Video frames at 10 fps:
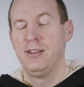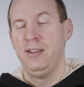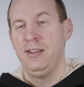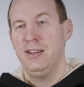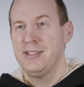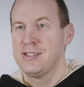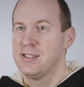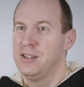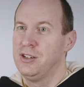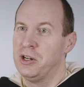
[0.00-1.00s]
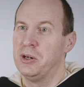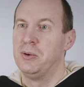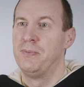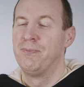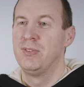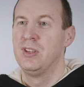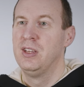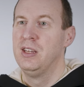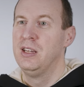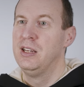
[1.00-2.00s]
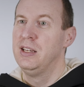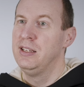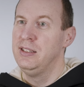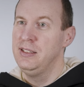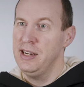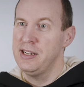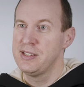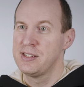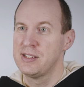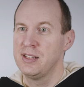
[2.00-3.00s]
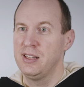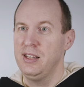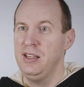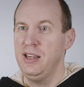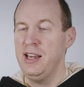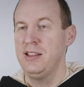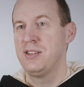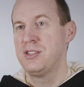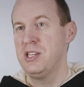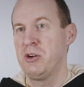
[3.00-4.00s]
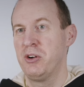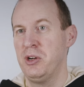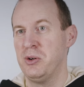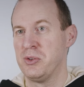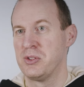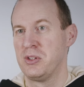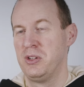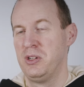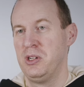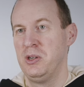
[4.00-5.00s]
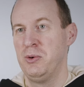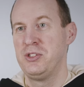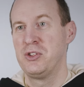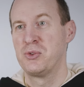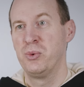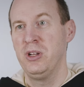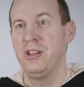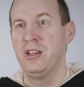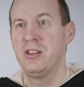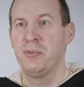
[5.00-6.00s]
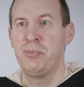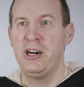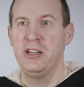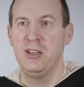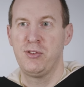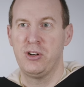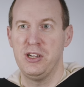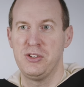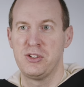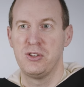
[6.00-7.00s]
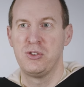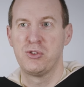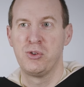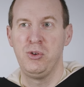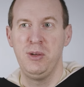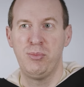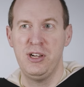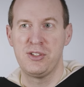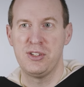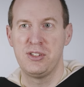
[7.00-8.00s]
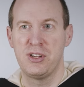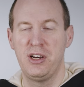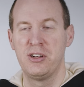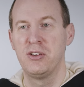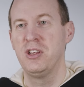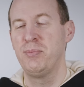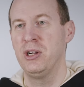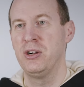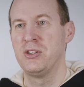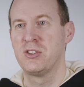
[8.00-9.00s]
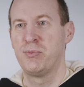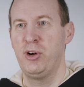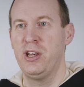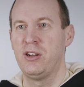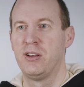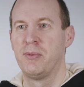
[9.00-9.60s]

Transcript: Yes and no. Yes, he ate the sacred host, which is really the body of Christ truly present under the appearance of bread.